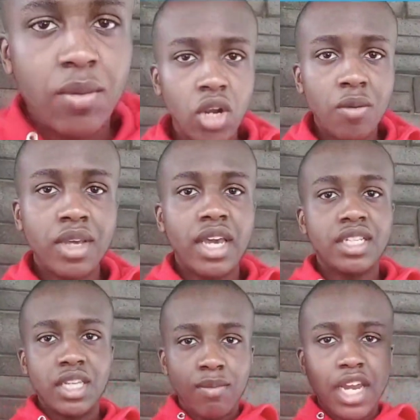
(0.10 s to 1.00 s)
Que hola mi
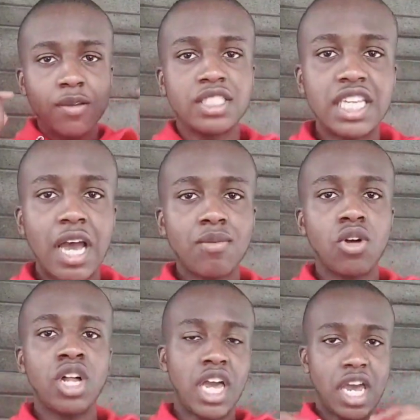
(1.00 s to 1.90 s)
gente, my name is
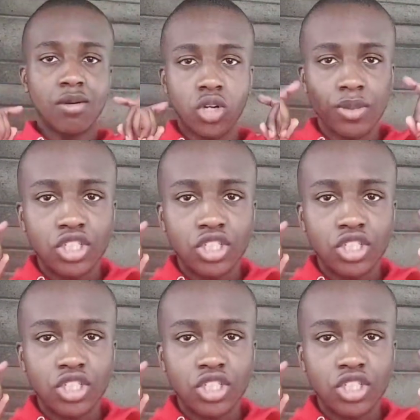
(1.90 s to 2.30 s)
Samuel and I'm going